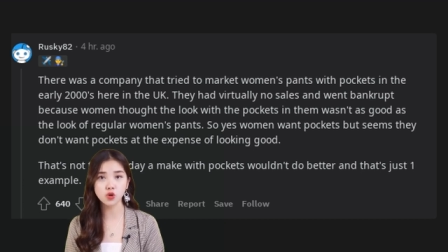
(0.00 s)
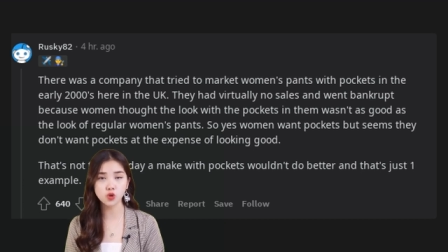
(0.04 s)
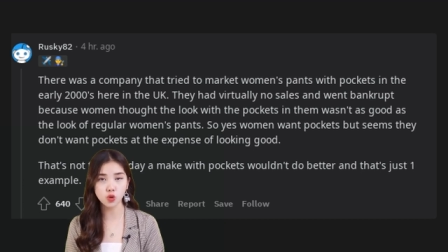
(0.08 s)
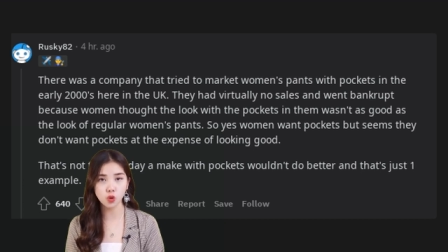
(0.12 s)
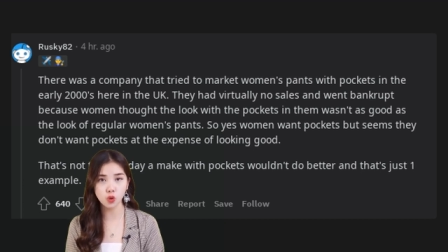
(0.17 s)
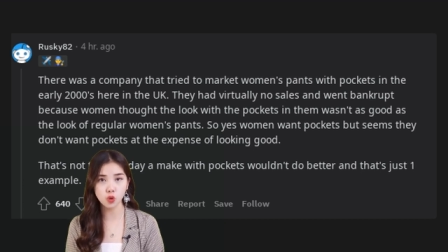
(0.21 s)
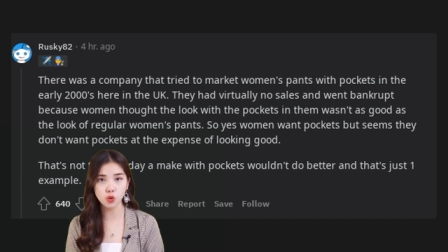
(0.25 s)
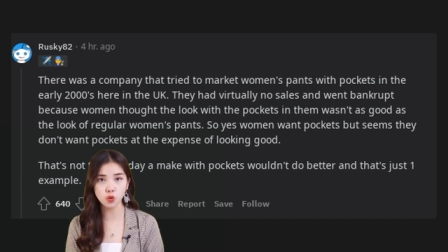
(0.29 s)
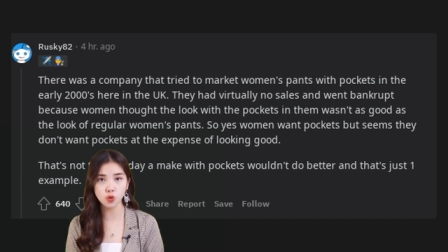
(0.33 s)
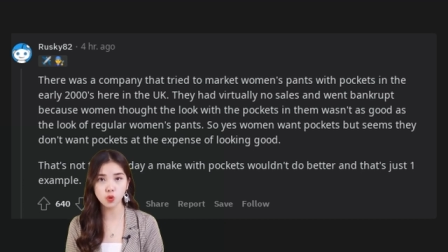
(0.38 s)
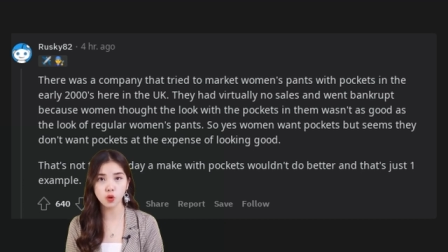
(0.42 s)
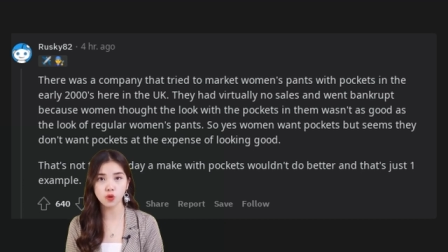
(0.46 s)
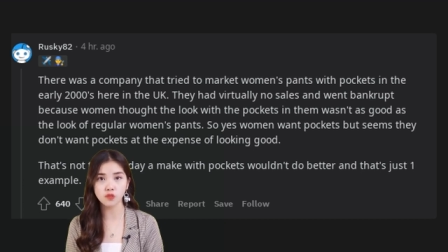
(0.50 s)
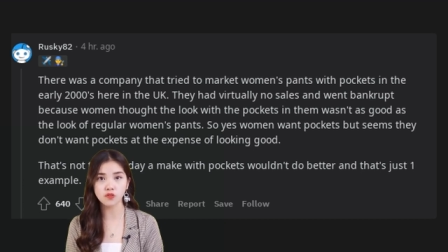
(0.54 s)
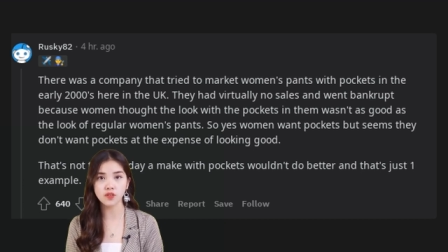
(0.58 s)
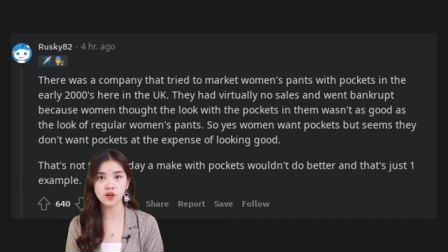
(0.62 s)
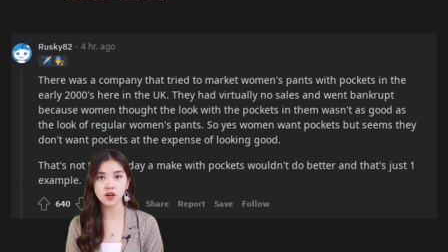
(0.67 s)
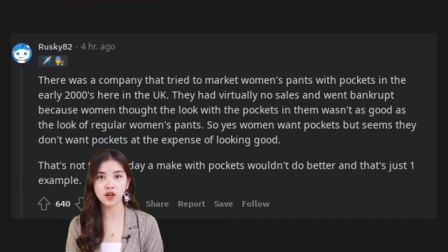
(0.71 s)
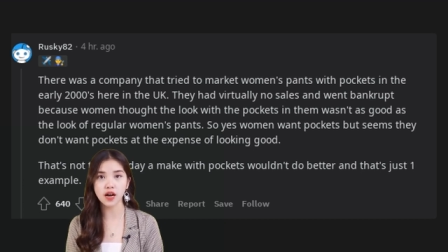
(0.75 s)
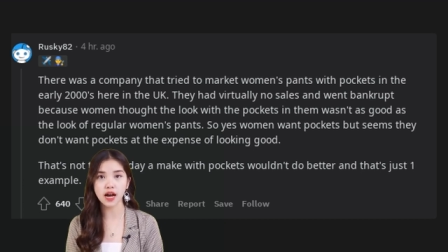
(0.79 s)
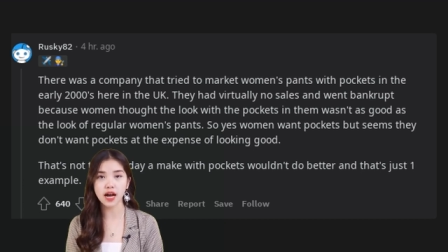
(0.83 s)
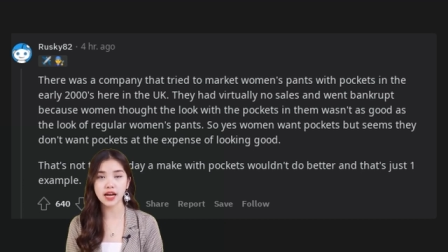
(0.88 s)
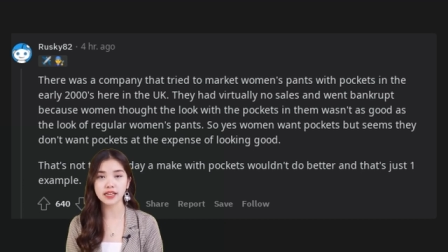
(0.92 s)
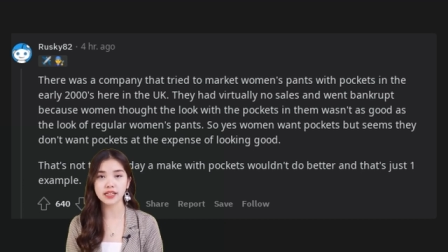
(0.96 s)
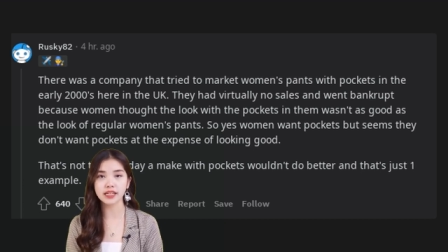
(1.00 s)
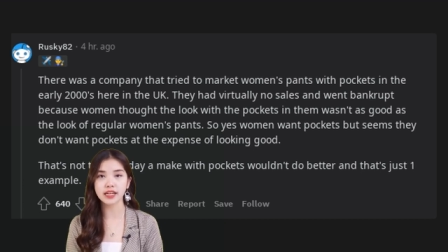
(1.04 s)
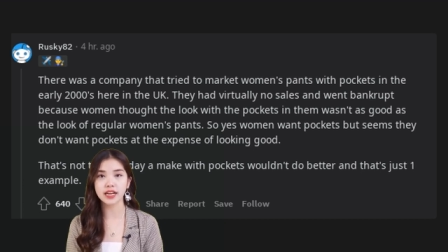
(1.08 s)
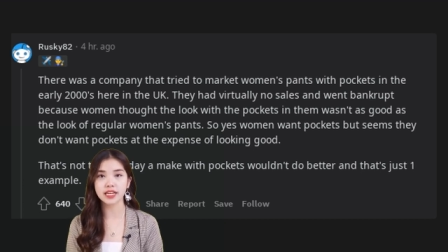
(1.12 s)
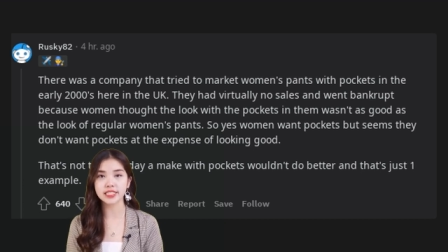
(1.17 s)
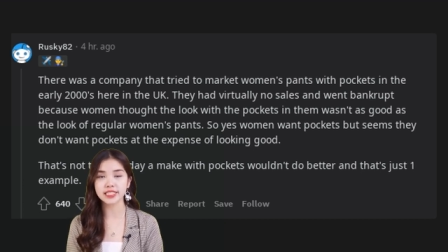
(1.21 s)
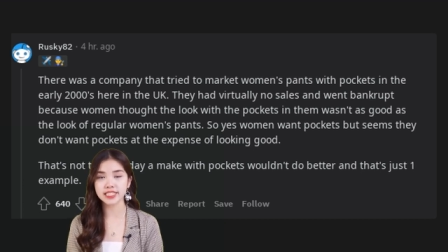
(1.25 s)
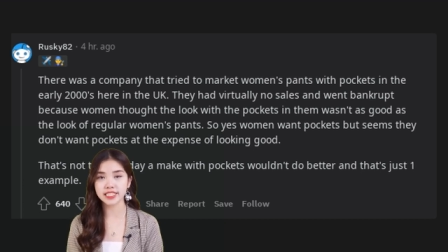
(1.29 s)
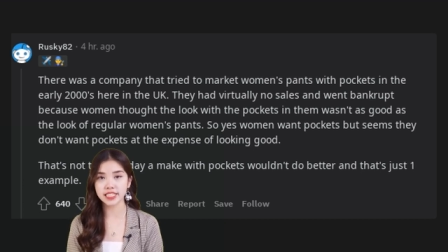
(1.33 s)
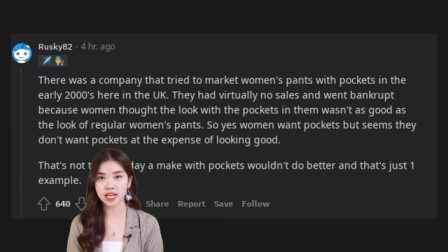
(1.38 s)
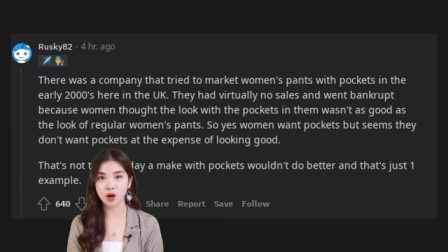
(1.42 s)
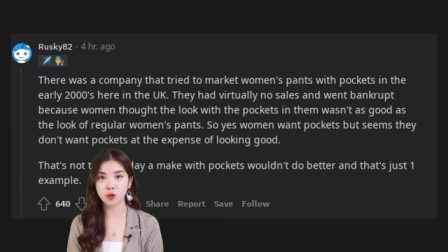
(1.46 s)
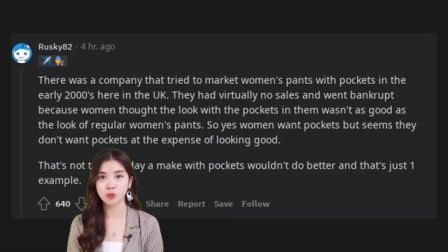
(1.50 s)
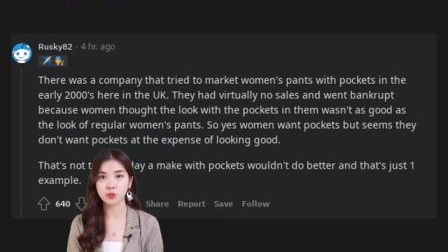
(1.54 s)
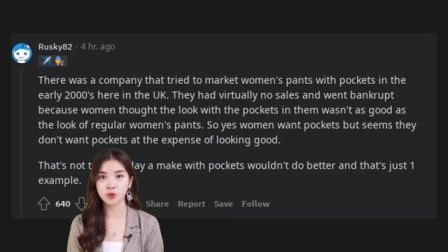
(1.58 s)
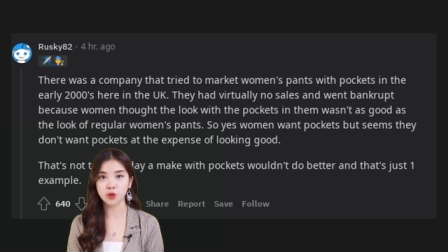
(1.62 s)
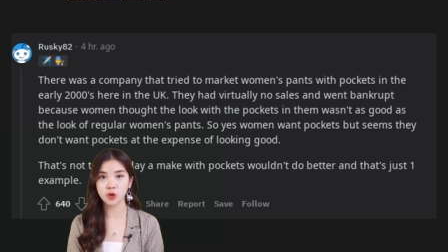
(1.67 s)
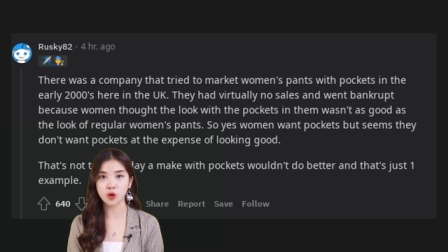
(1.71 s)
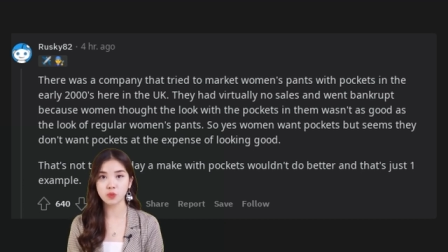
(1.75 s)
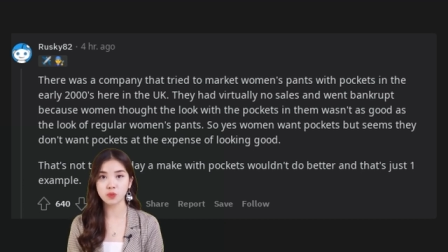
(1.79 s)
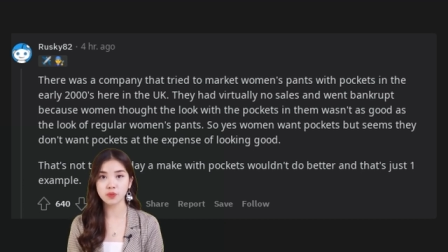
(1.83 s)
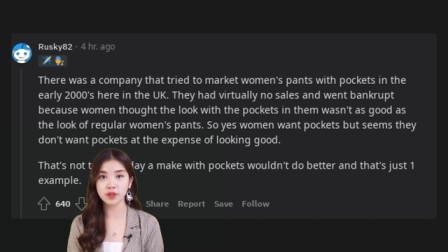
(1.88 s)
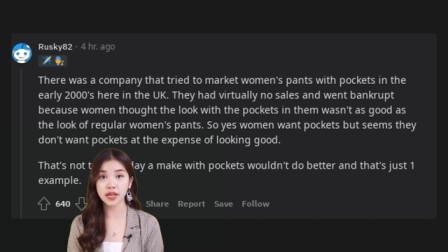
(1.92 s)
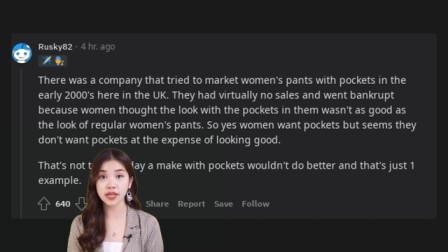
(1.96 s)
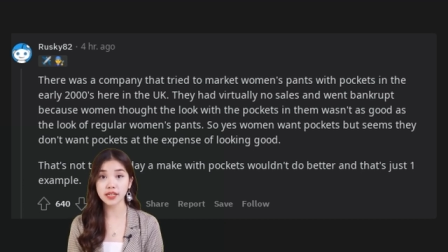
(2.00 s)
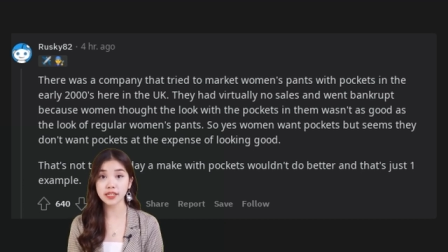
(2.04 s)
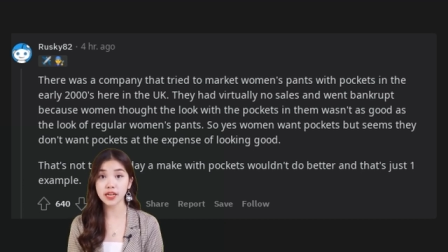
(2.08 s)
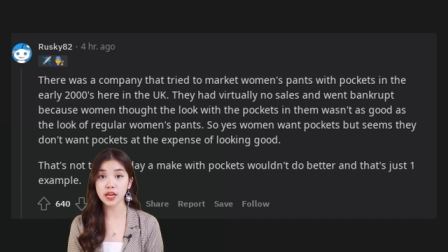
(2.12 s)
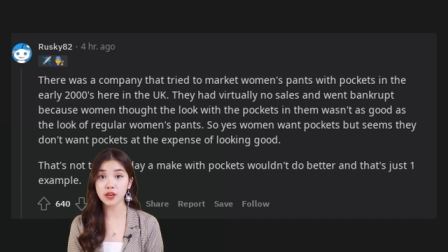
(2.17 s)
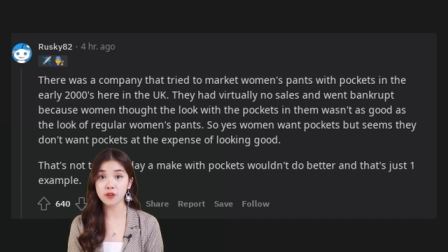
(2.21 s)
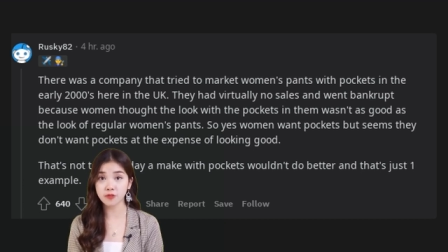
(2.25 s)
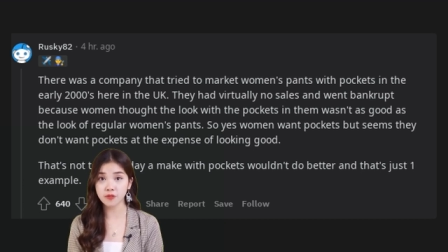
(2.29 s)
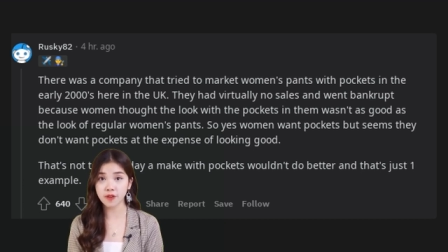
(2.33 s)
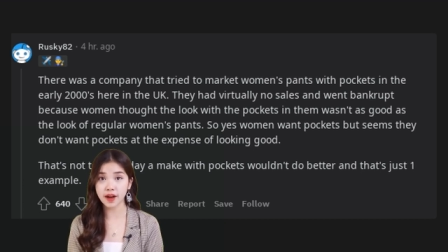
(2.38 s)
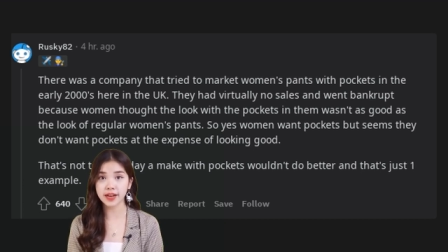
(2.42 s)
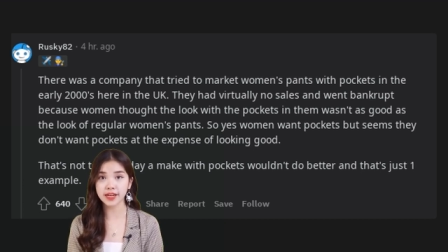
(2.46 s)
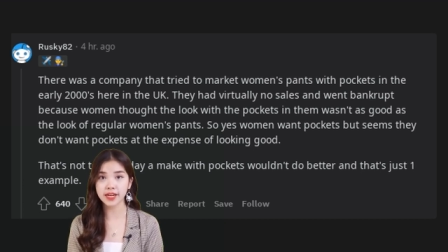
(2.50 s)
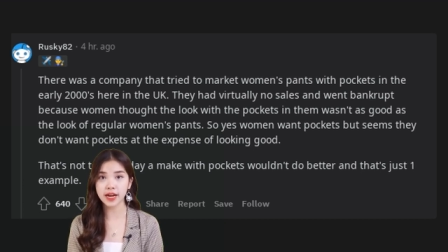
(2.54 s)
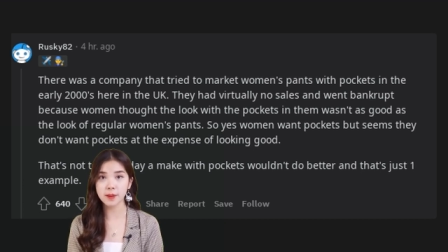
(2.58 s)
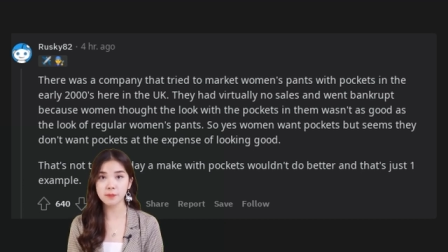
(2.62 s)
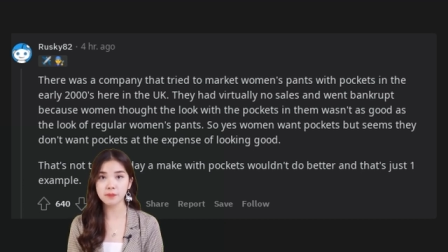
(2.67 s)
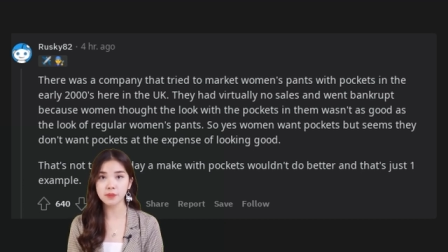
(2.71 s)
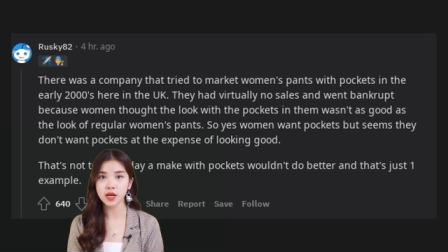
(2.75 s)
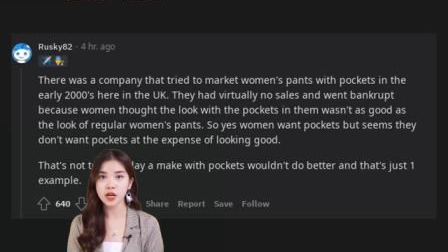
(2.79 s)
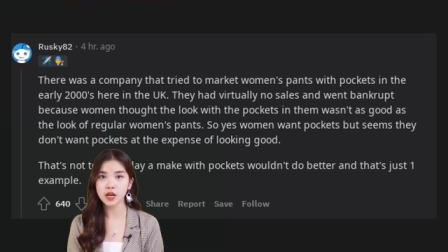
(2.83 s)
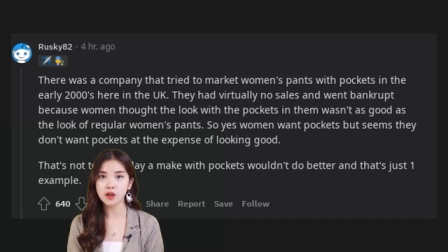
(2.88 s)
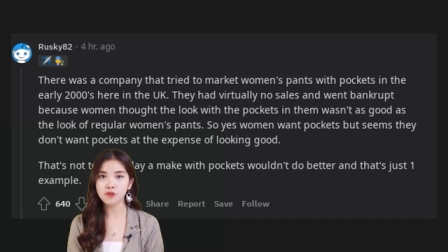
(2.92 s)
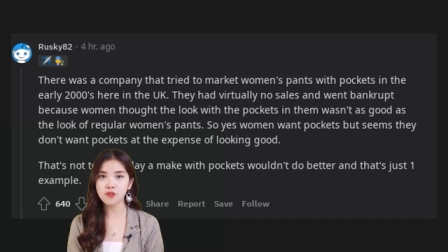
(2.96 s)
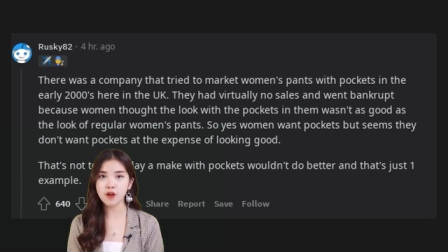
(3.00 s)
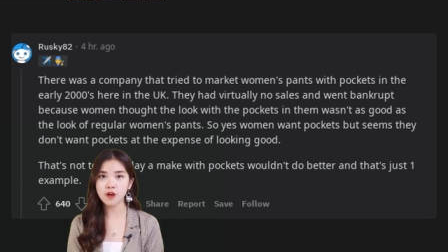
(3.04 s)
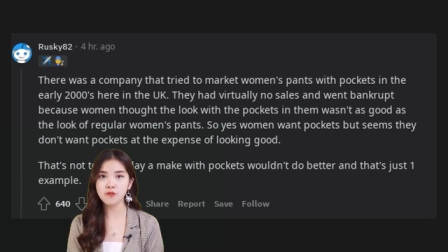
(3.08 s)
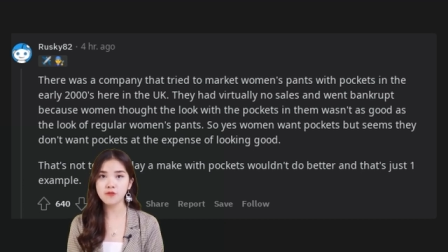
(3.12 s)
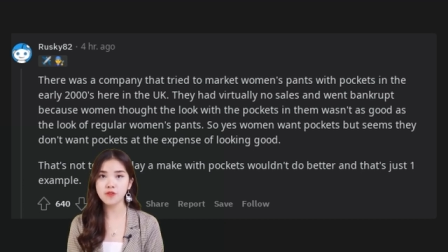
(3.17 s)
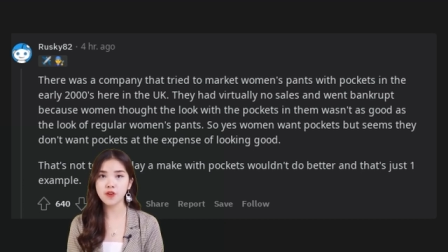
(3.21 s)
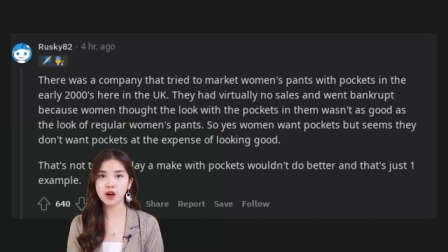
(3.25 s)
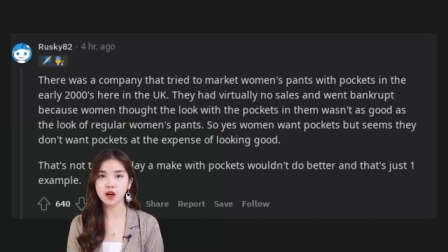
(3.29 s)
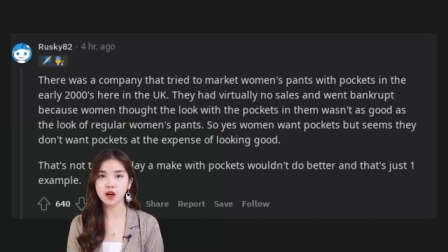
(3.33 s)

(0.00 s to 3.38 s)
bankrupt because women thought the look with the pockets in